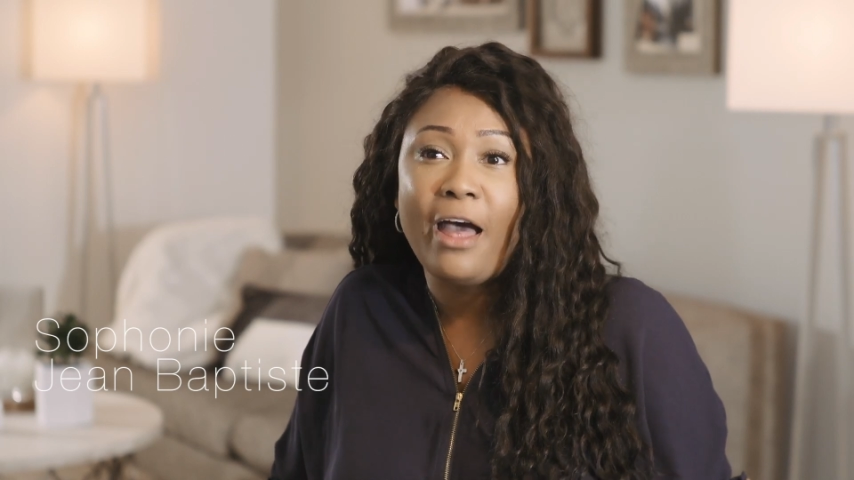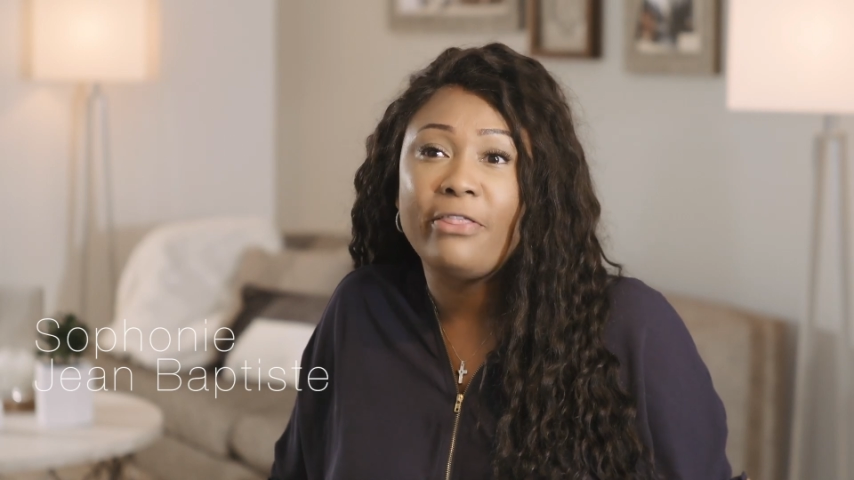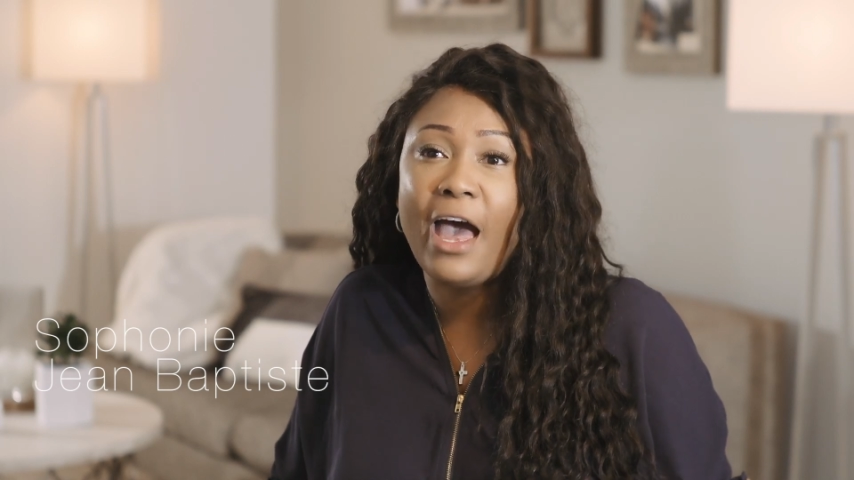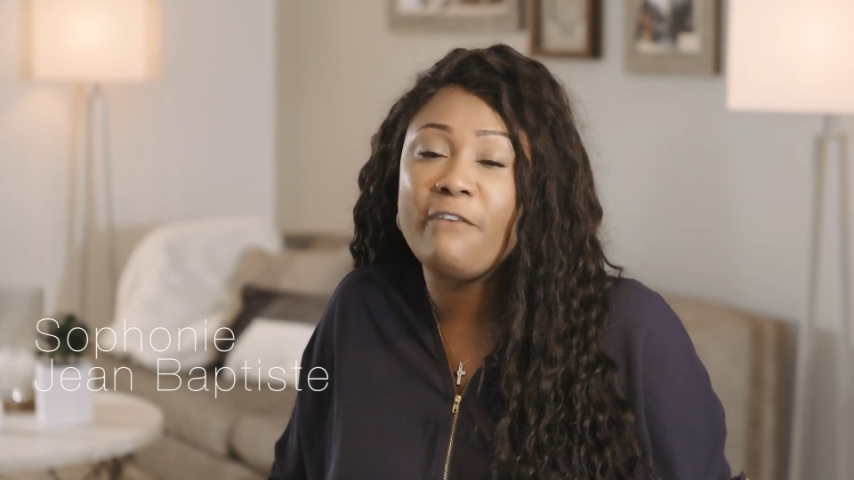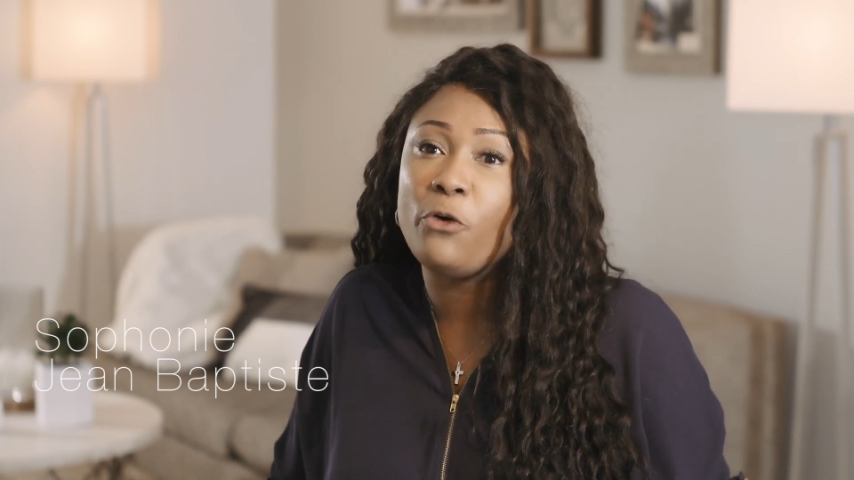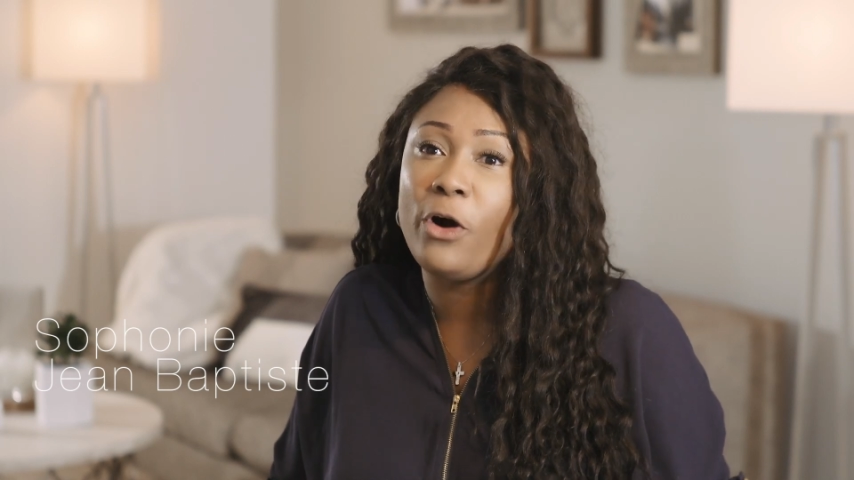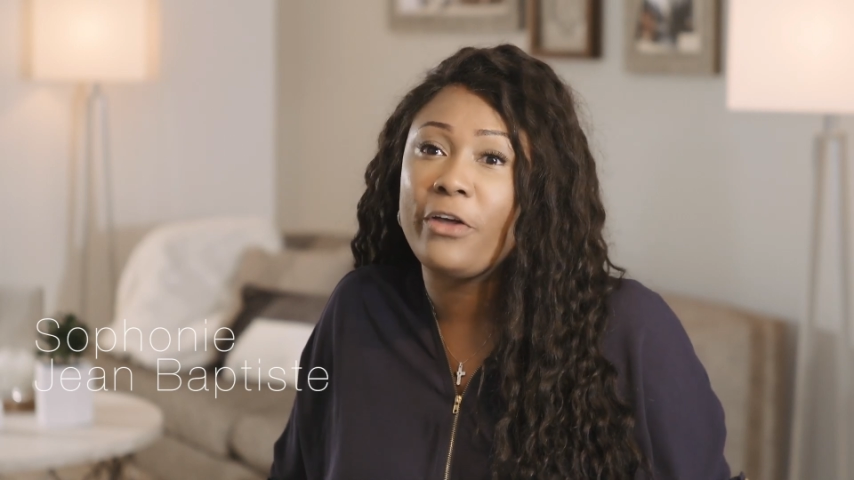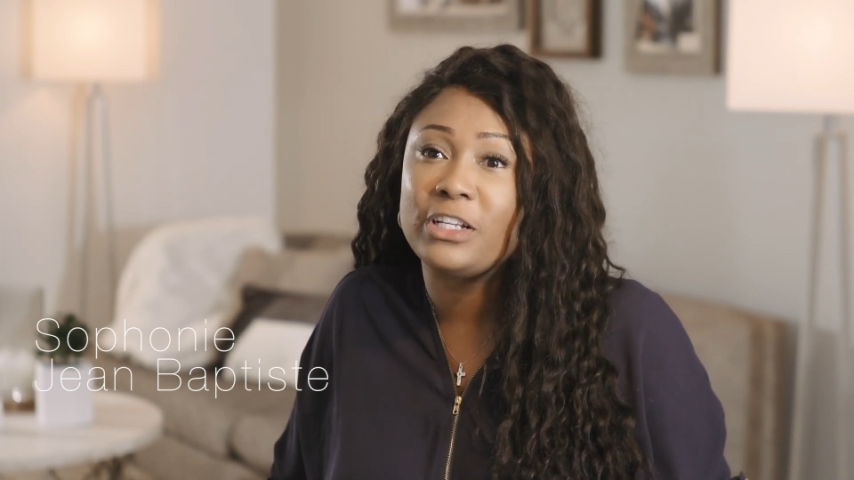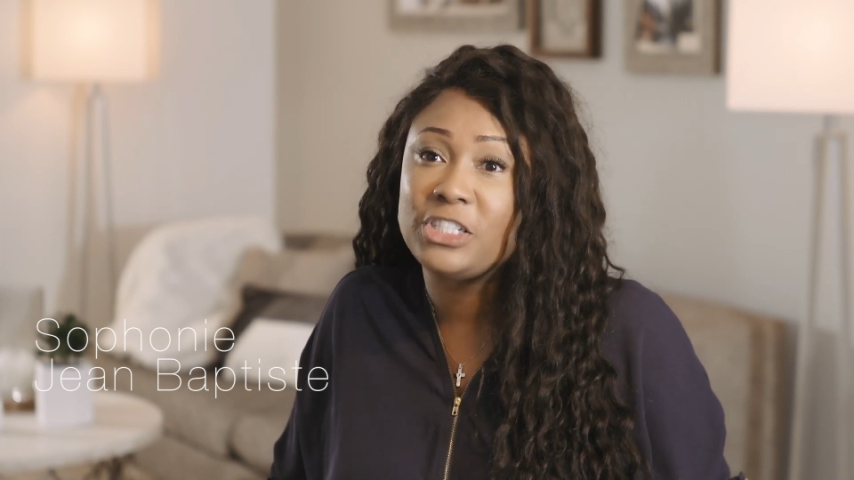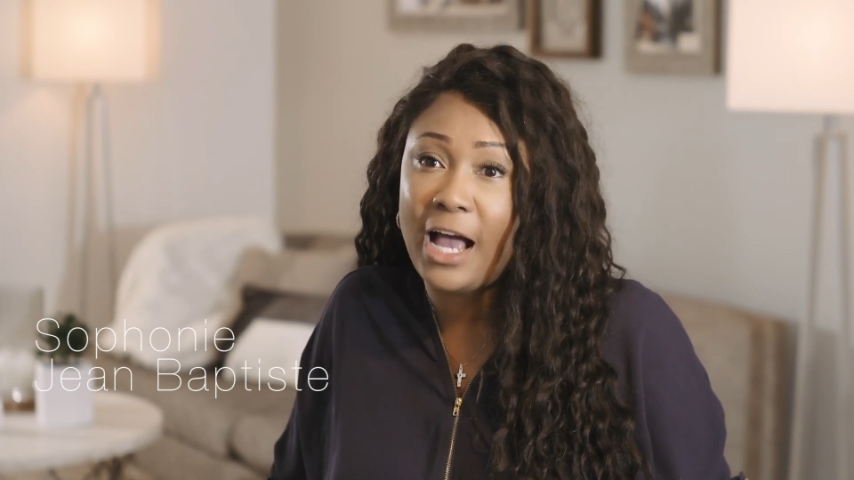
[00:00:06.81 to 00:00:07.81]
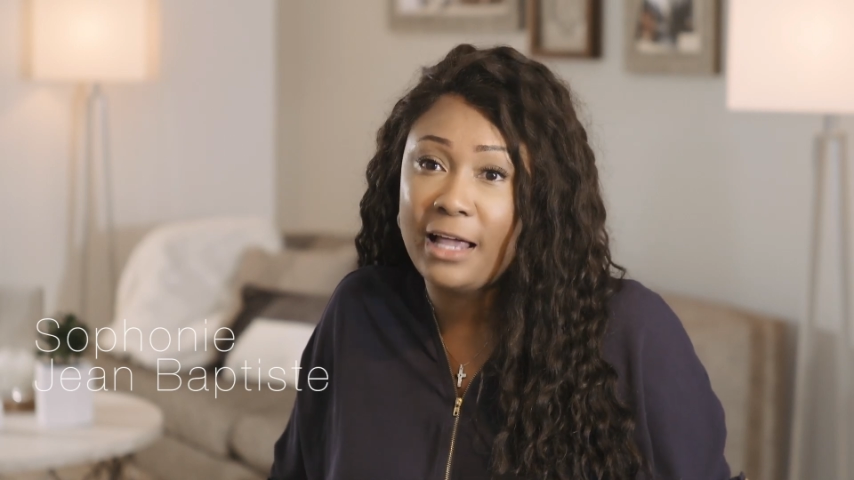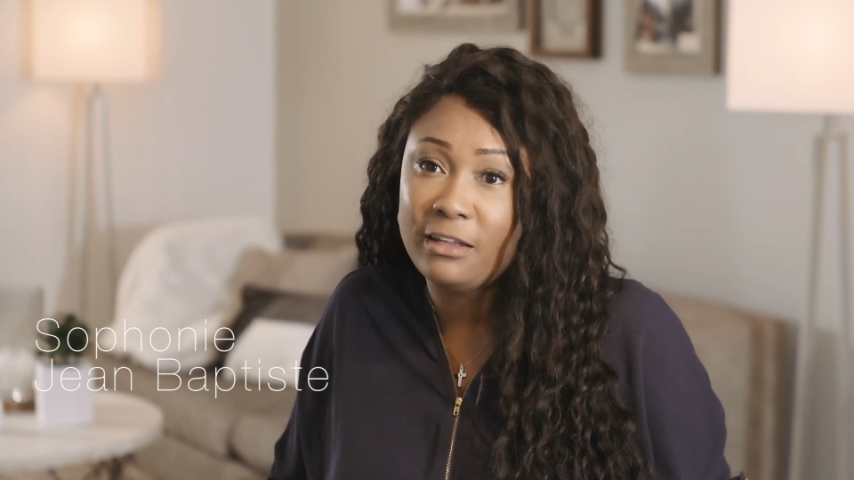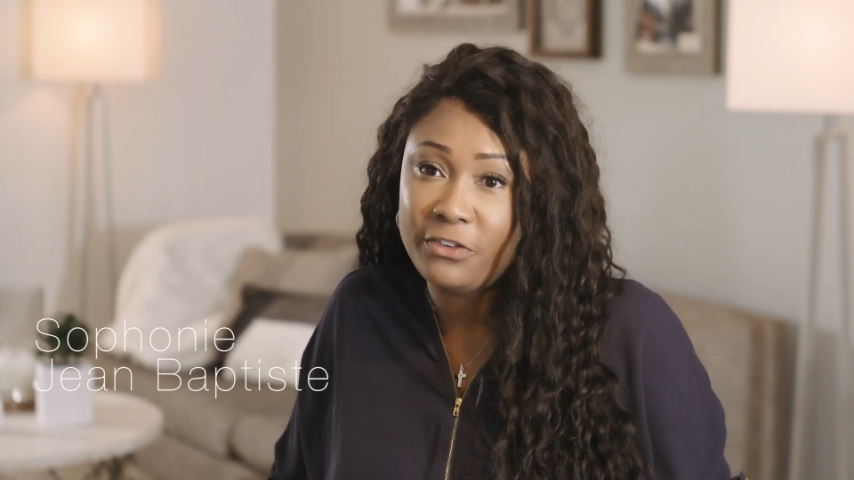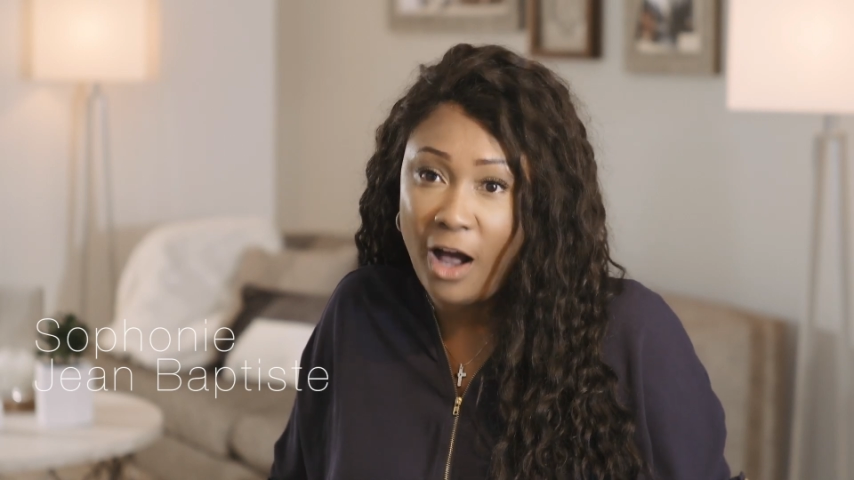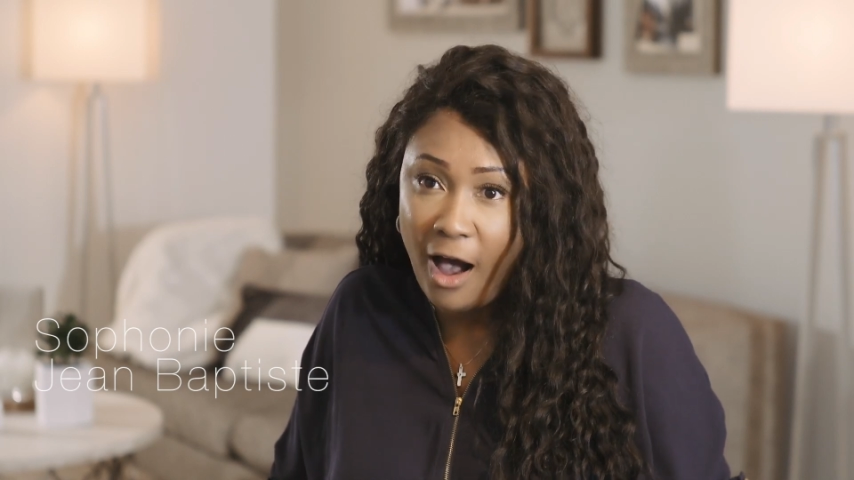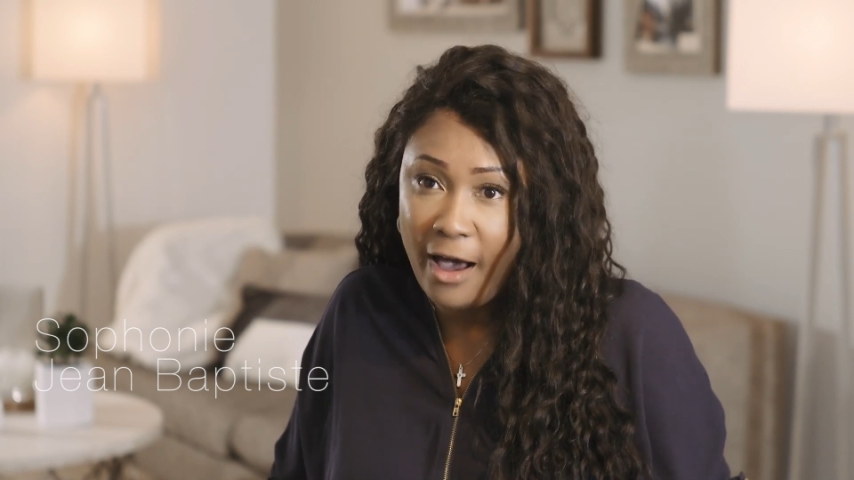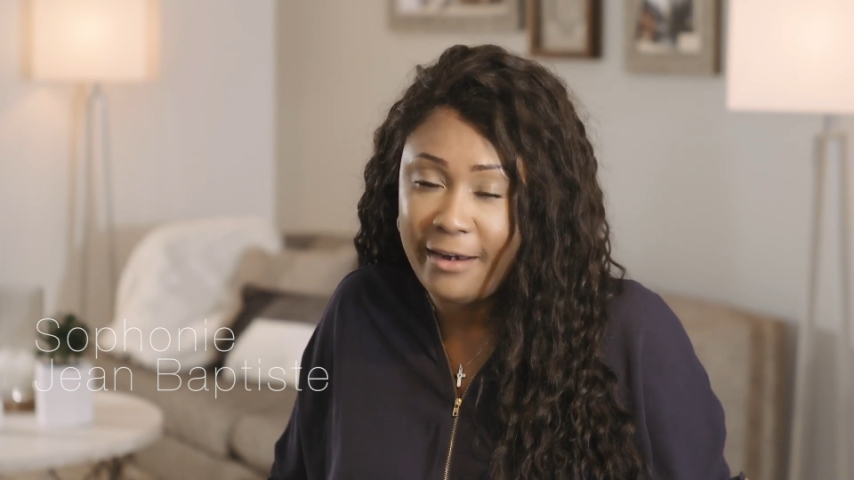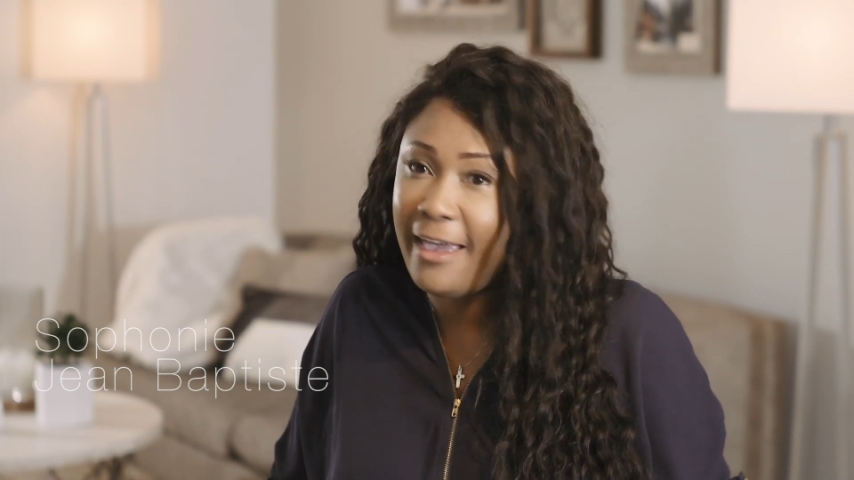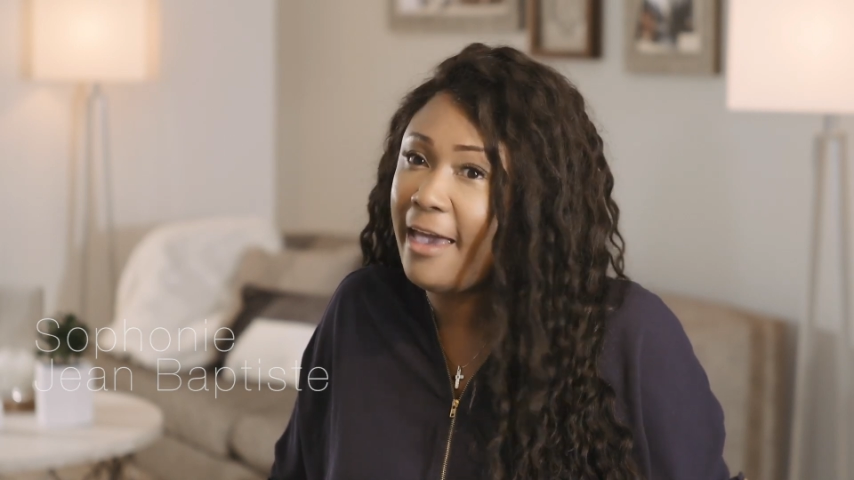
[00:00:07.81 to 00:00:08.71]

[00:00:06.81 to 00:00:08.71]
that for the child of God,